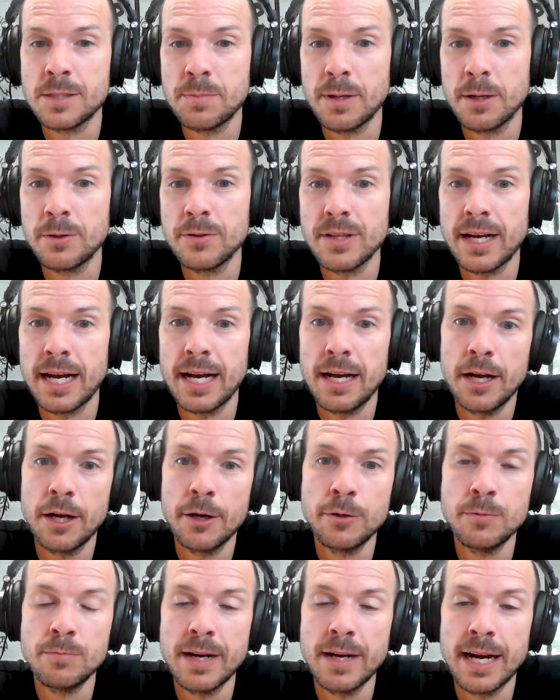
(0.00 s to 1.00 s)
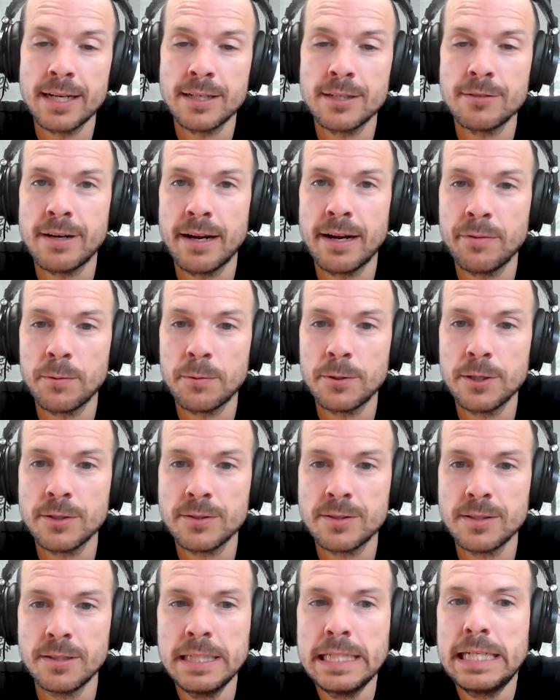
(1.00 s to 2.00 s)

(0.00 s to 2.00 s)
both at home and around the world.